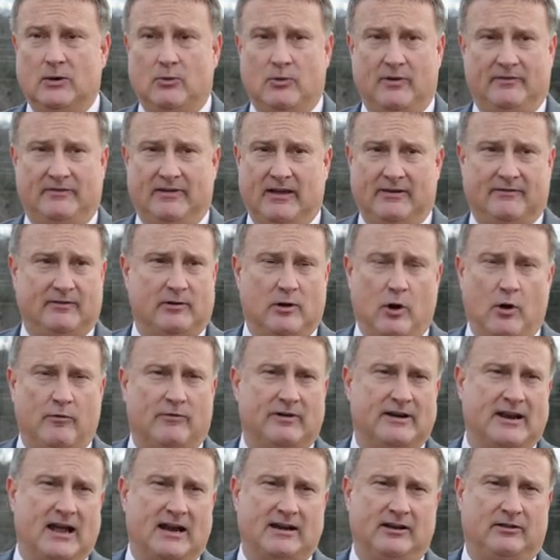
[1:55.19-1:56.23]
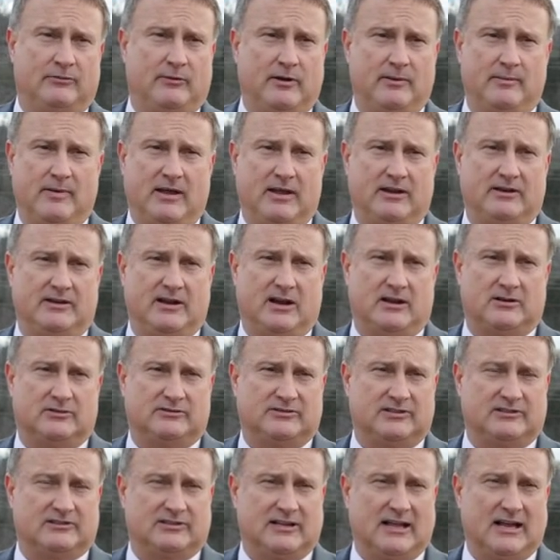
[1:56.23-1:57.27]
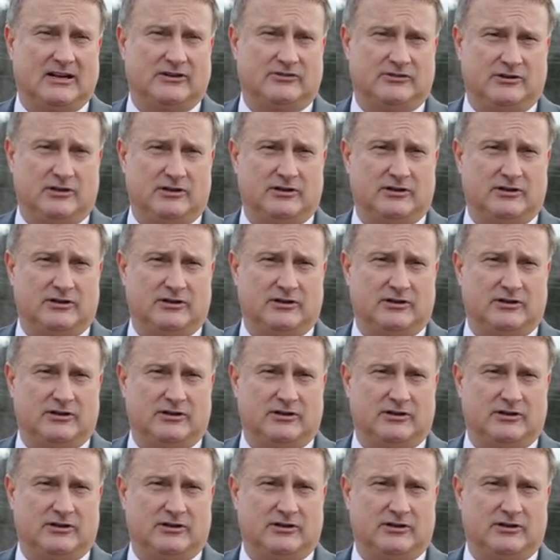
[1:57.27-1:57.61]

We've given over $93 million this last